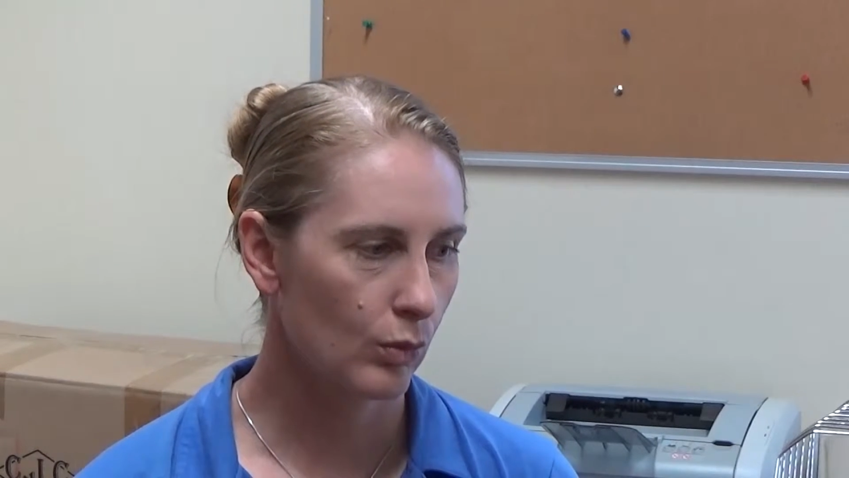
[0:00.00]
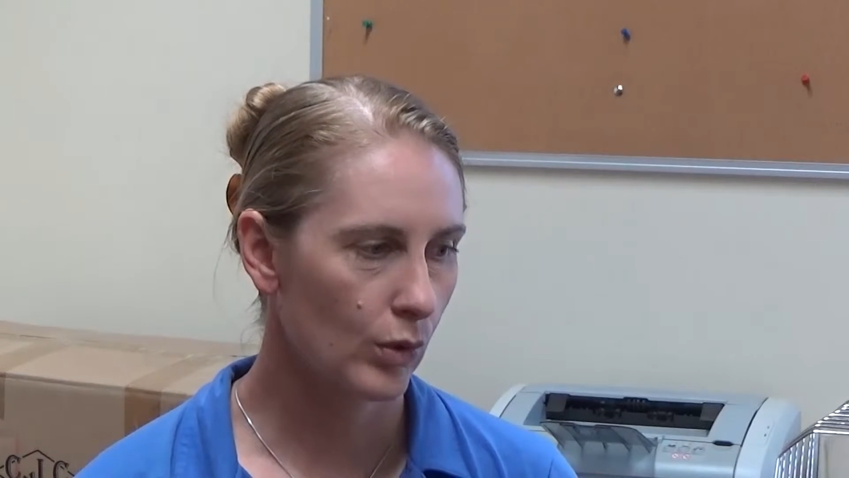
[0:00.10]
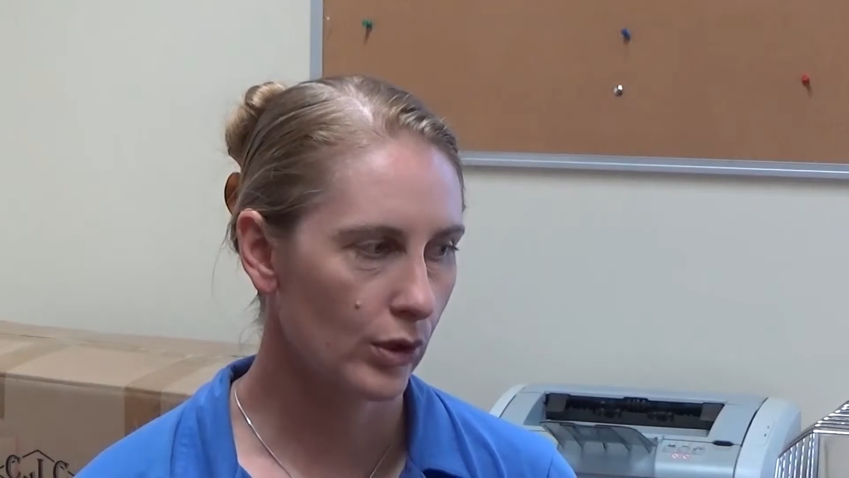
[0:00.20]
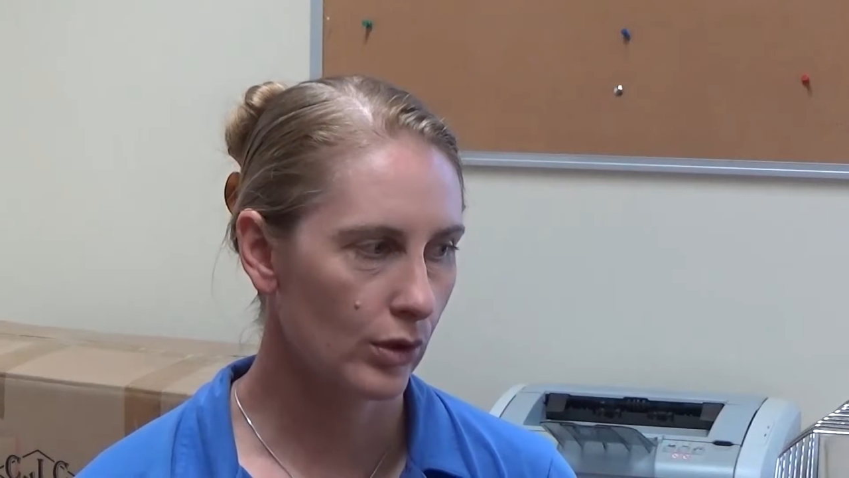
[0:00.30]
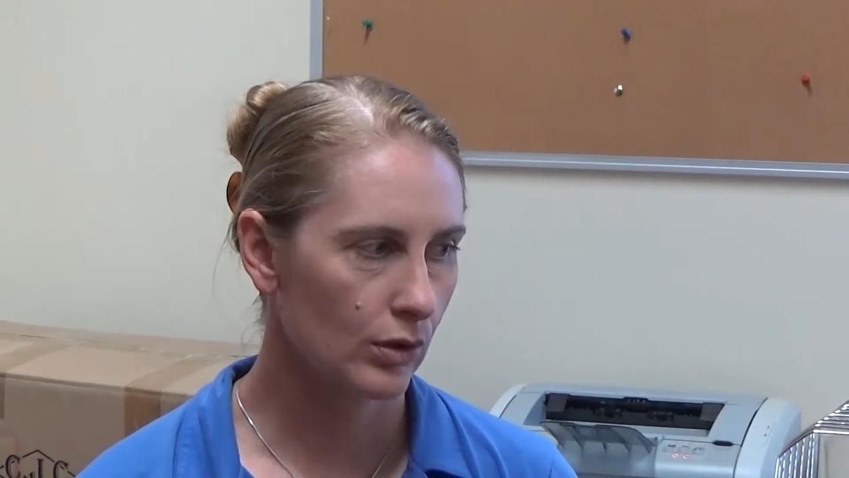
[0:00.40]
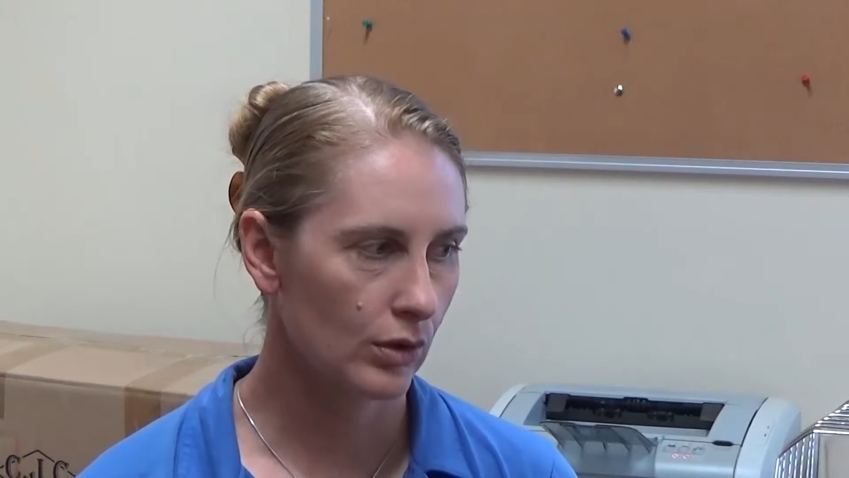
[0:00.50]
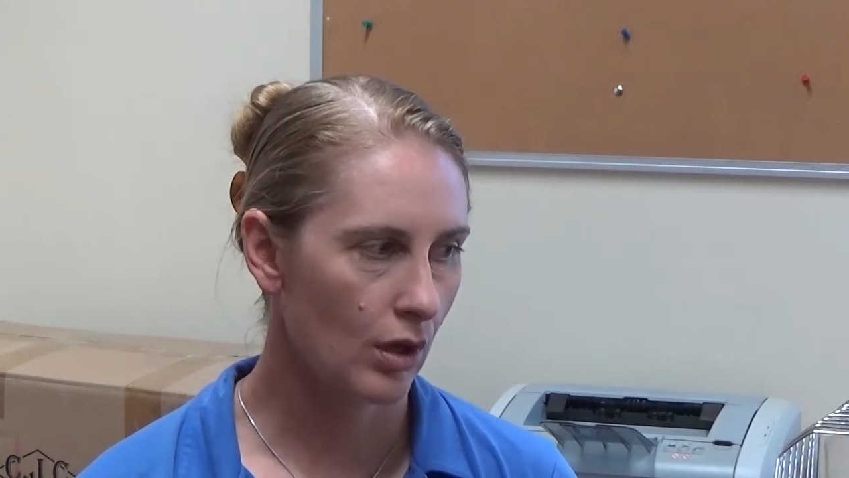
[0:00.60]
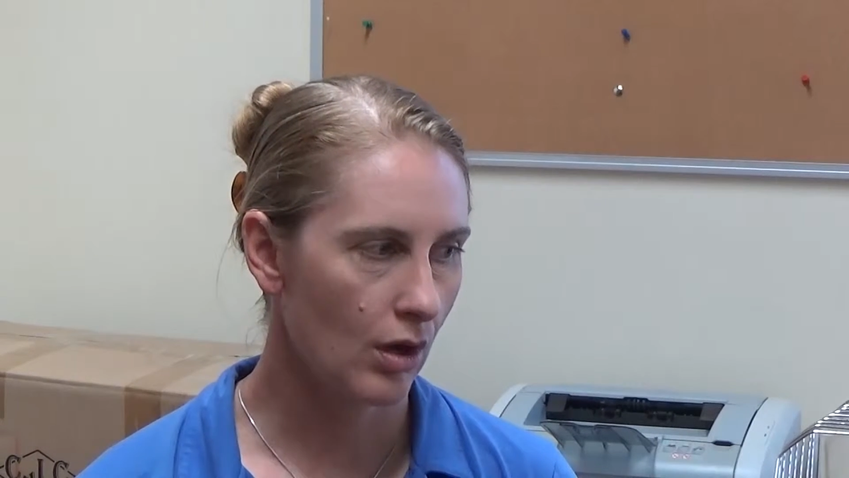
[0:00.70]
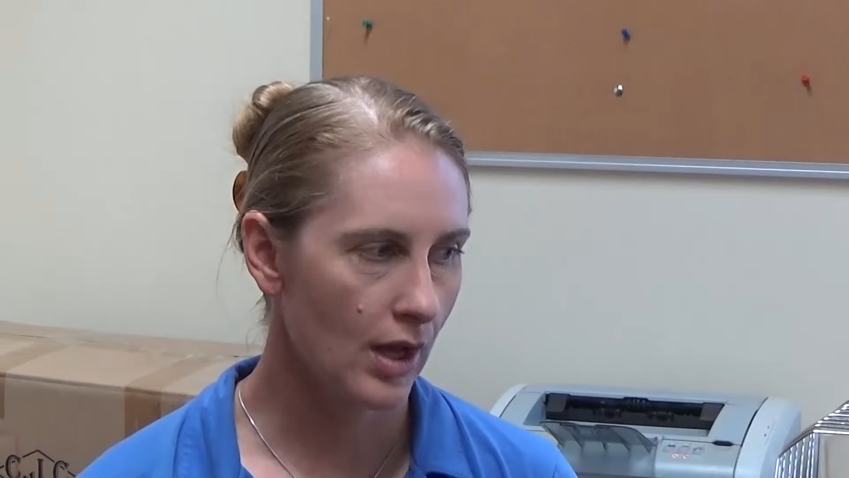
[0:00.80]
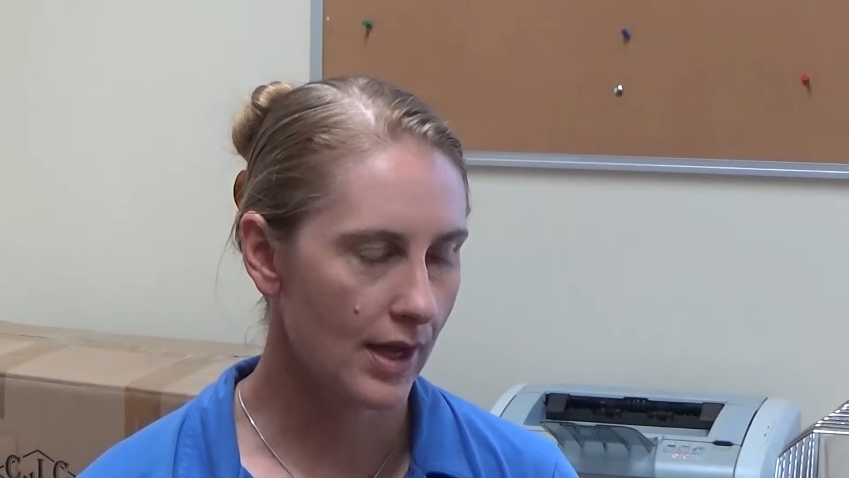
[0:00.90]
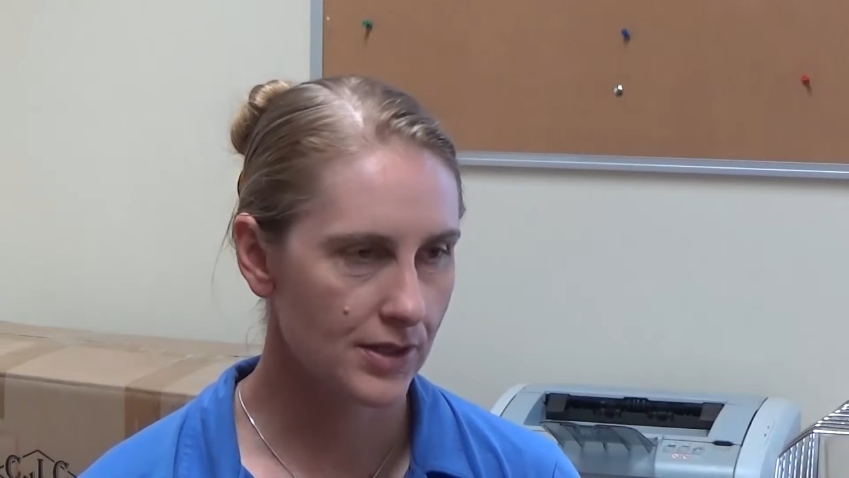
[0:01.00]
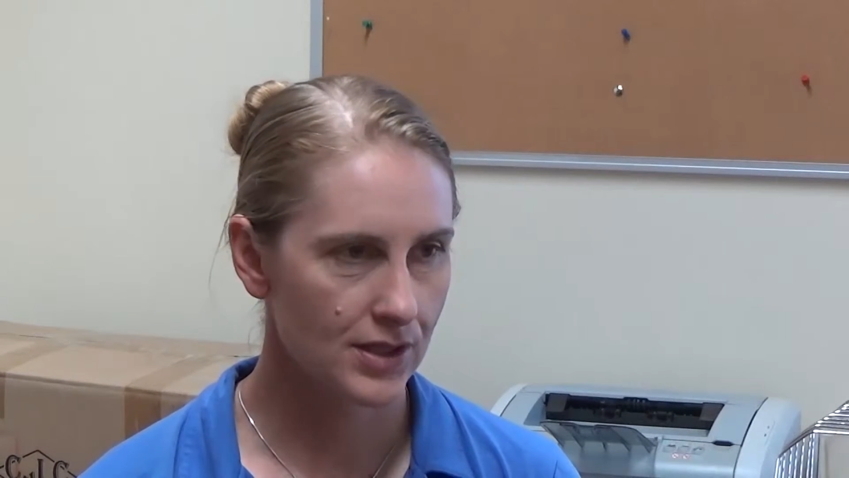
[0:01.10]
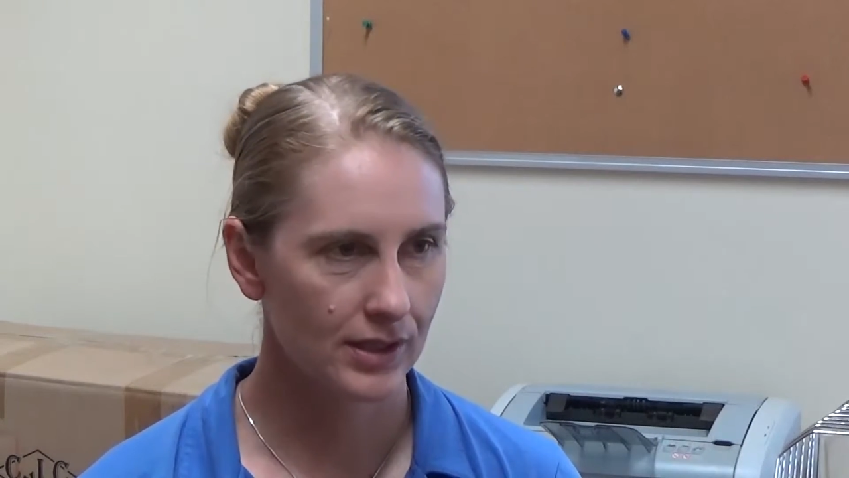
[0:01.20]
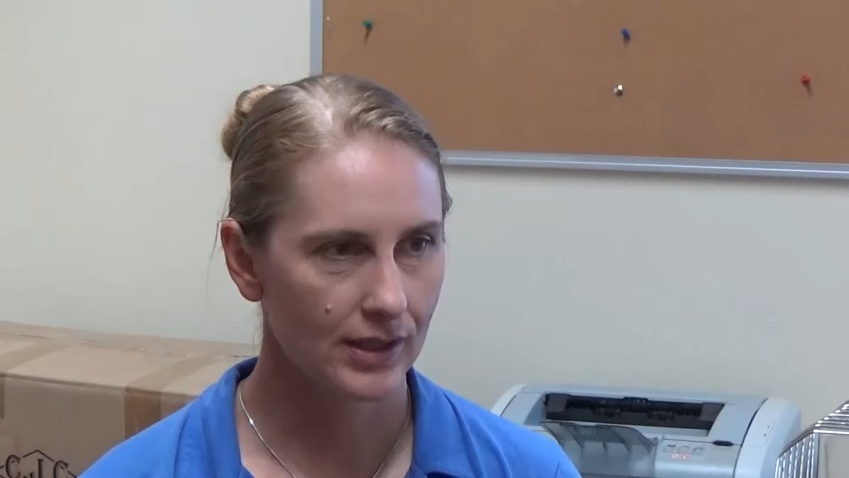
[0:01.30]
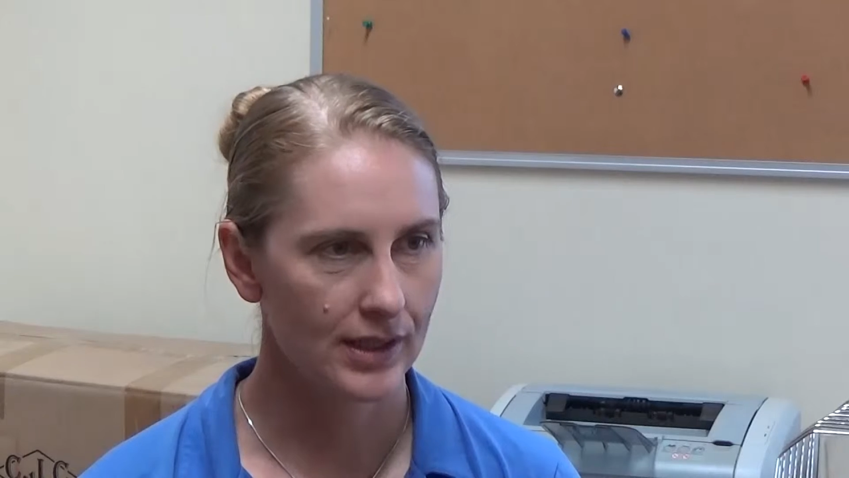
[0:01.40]
Well, I
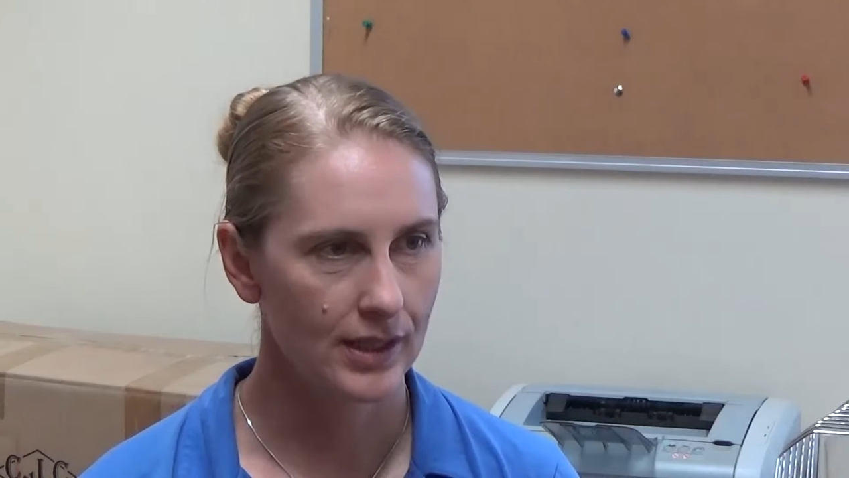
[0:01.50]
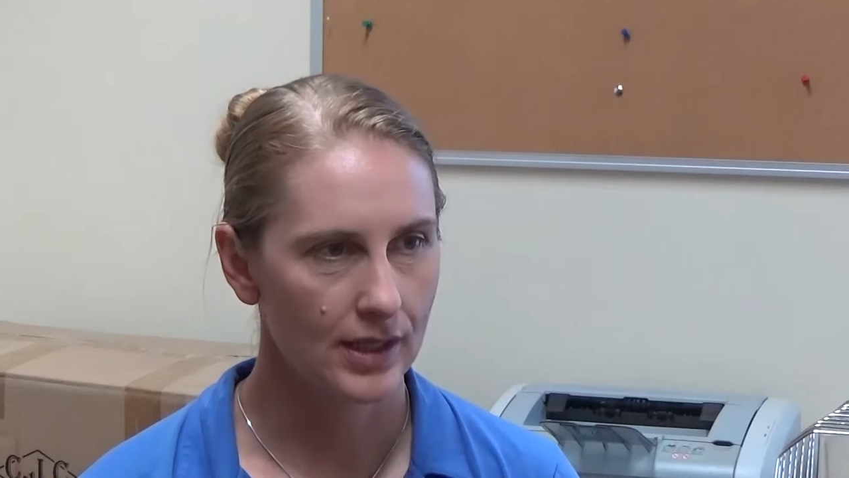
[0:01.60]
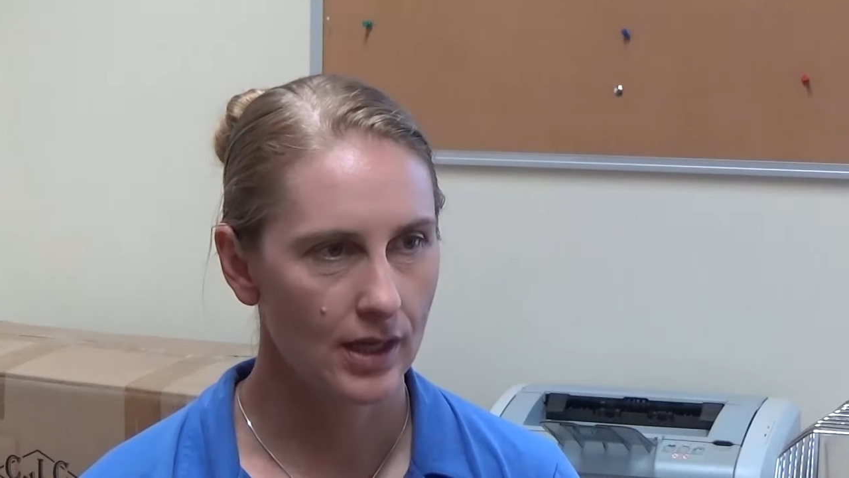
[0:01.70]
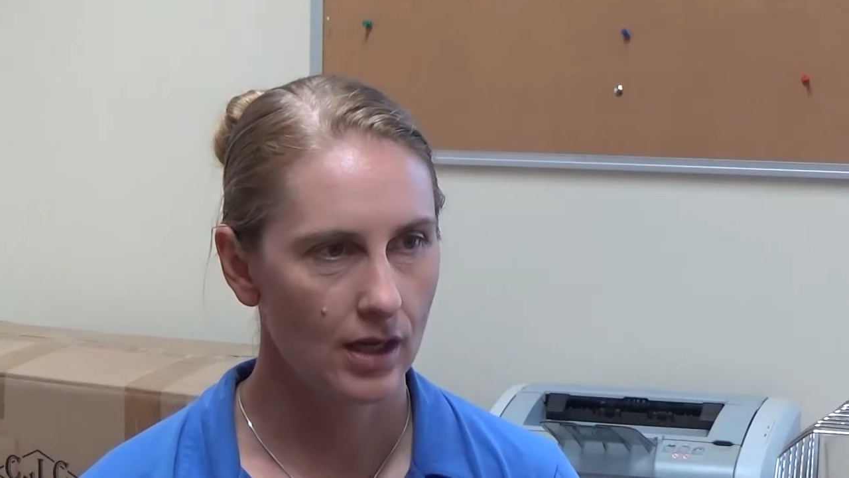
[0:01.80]
actually